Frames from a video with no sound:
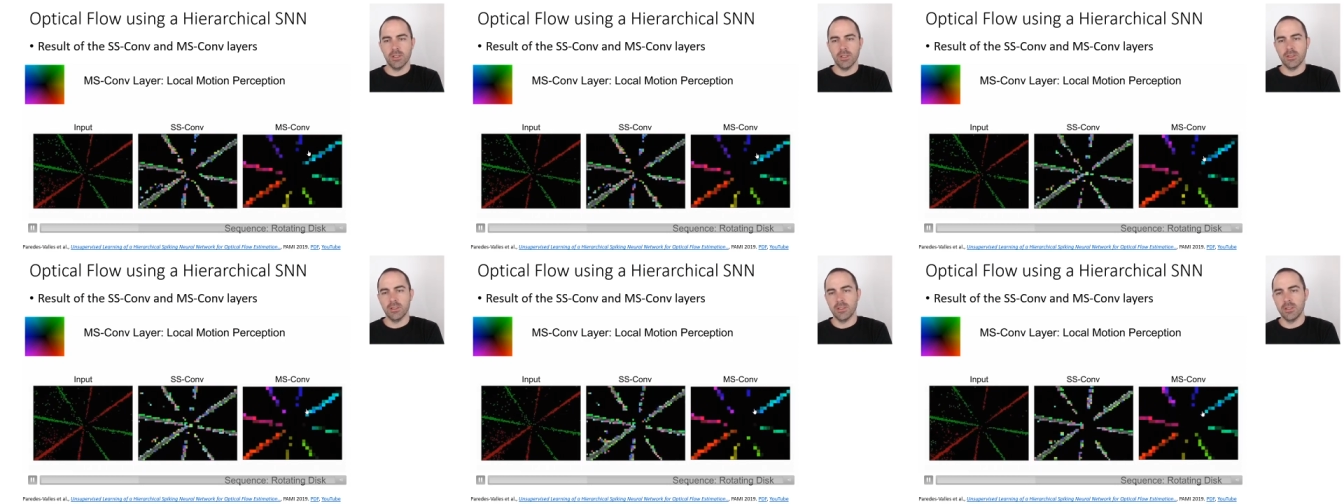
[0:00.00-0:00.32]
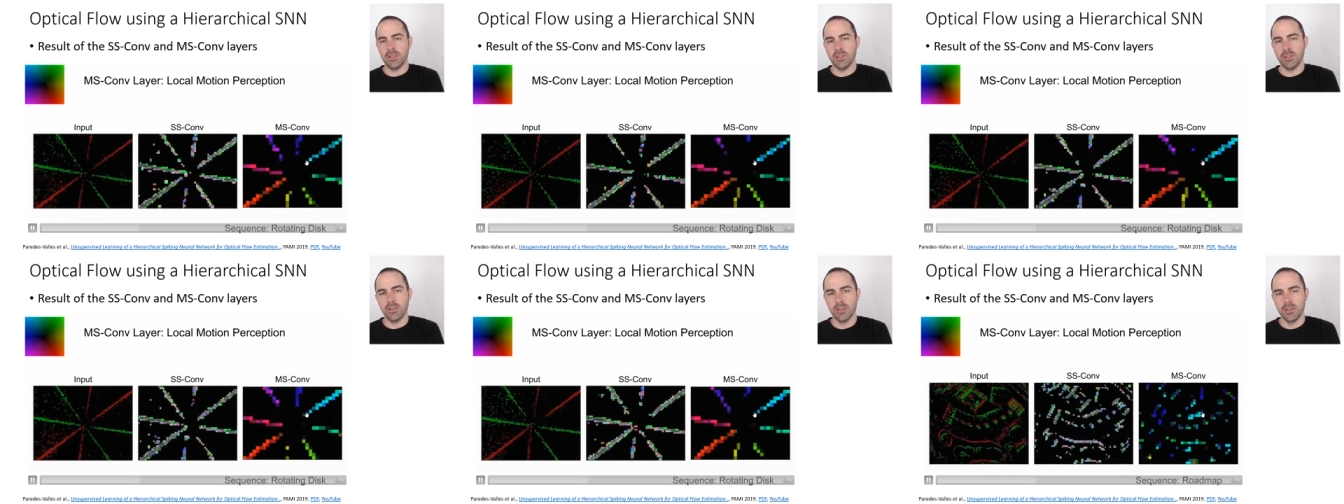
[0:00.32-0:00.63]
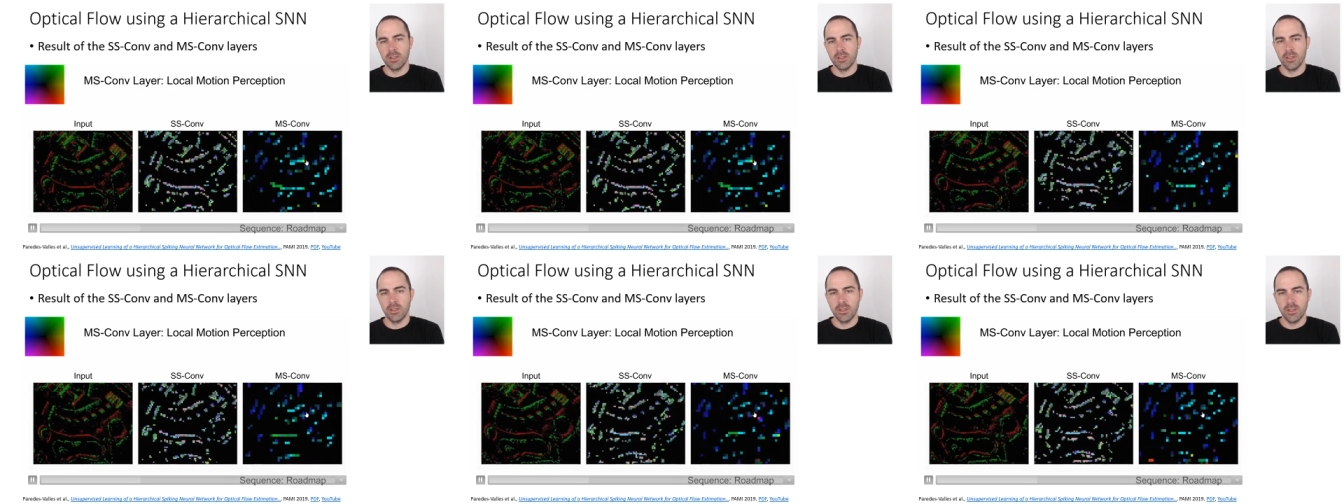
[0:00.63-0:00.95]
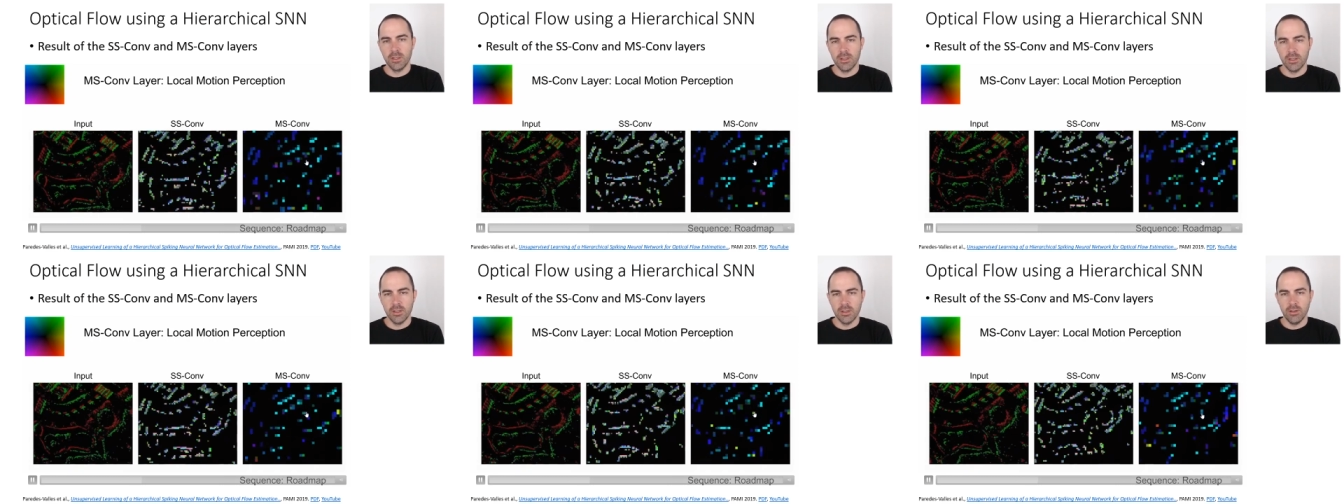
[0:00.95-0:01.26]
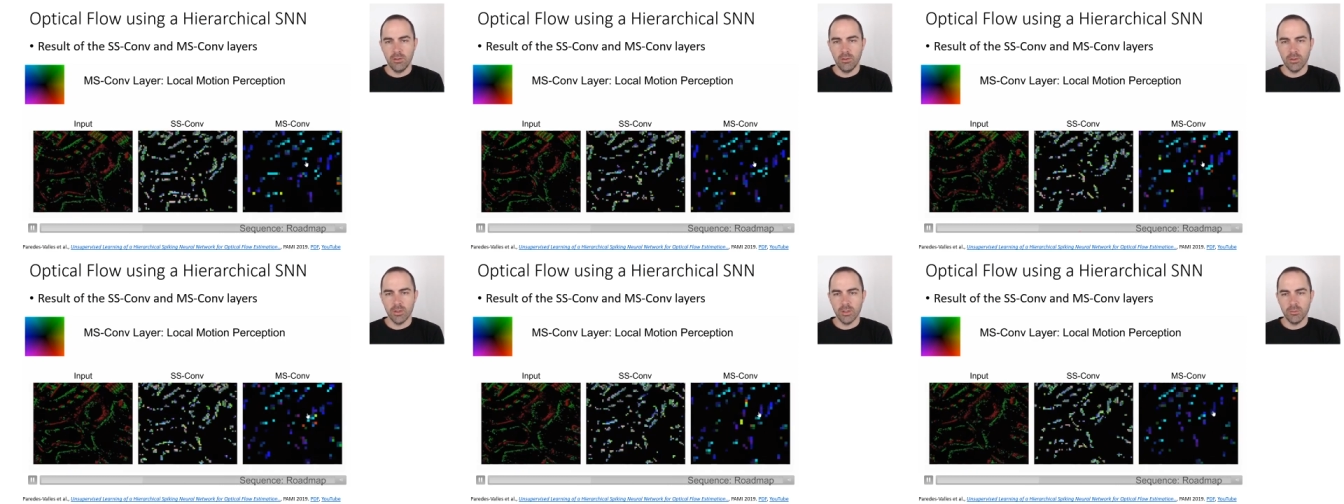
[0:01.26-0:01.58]
and the
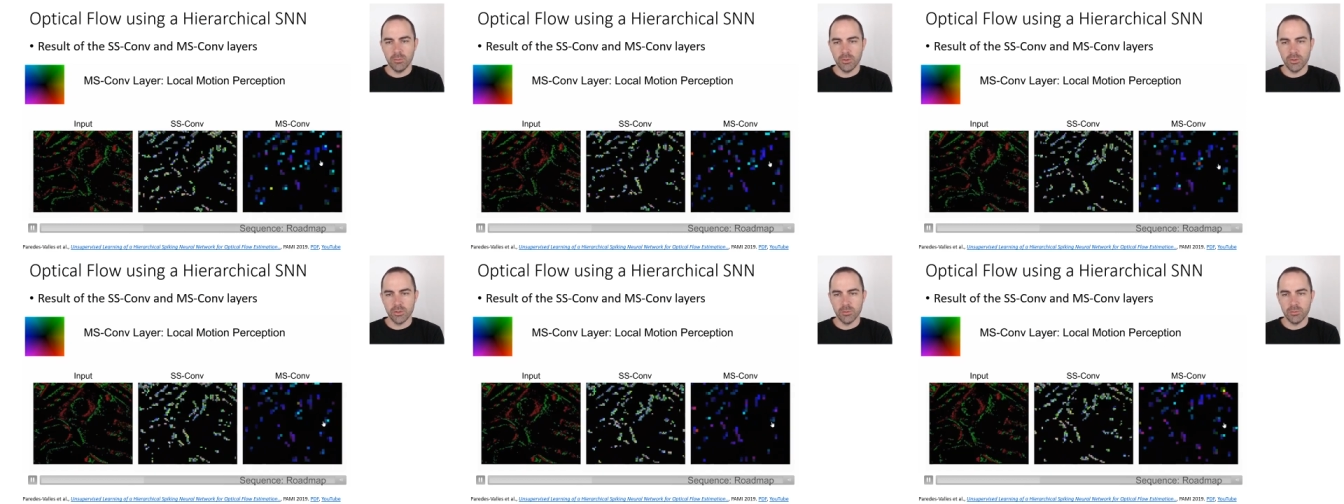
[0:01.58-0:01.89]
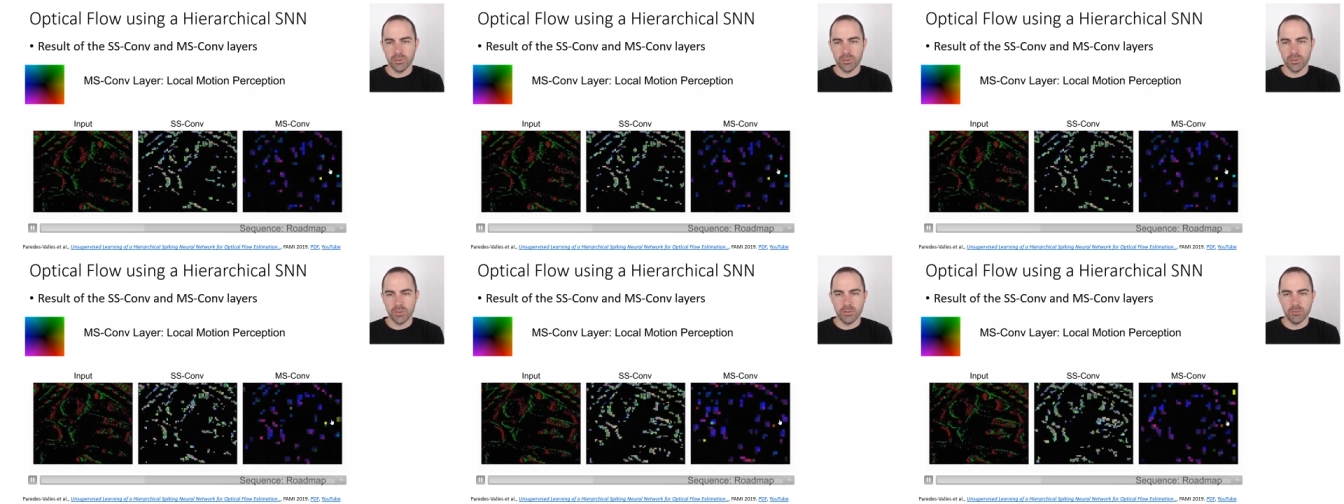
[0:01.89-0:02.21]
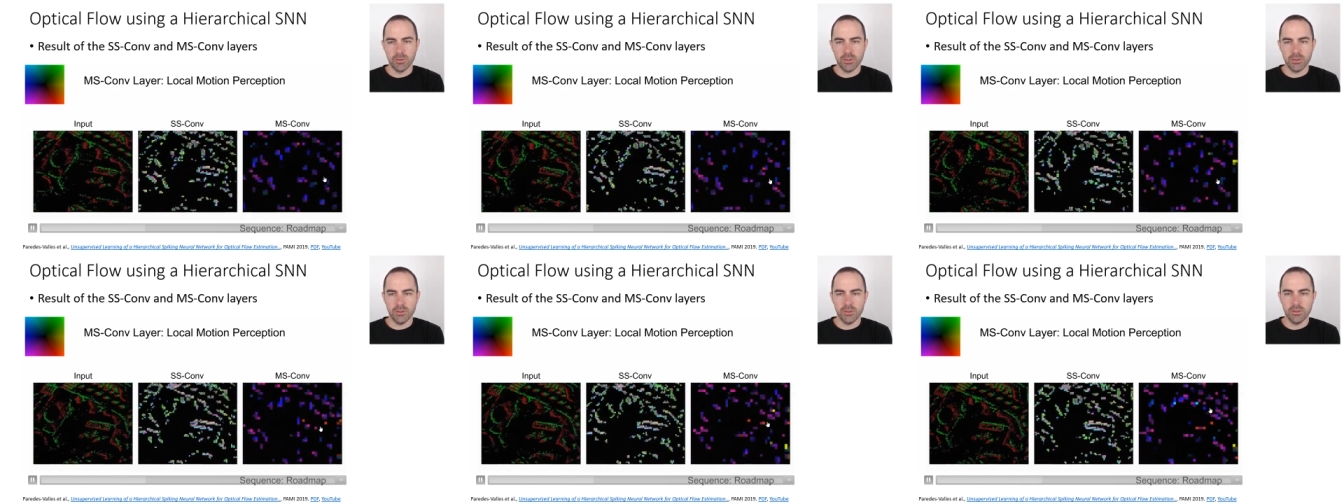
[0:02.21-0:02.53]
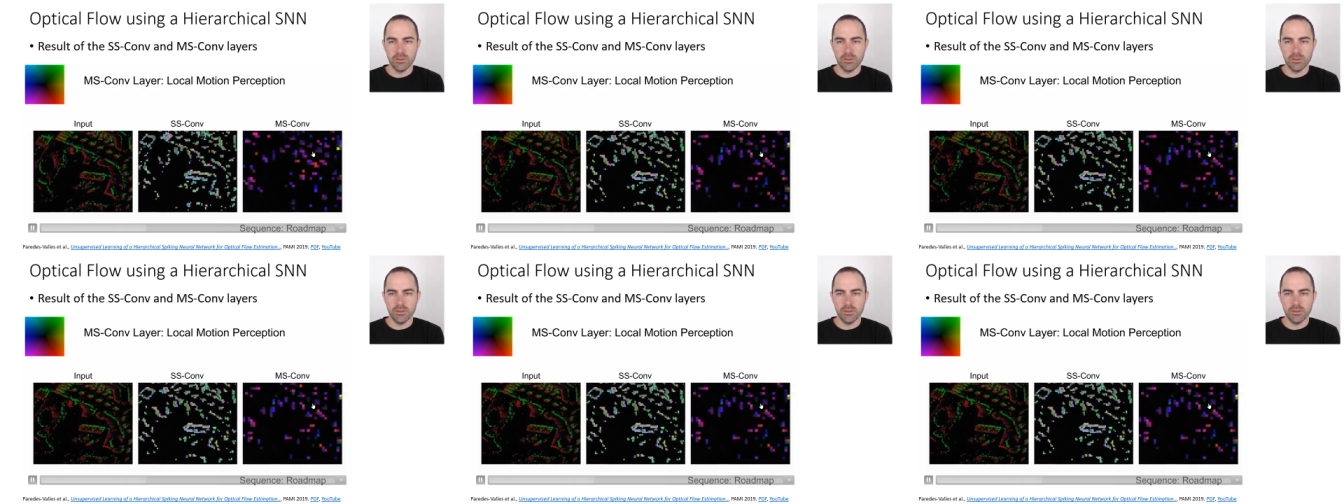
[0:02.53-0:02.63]
local motion perception.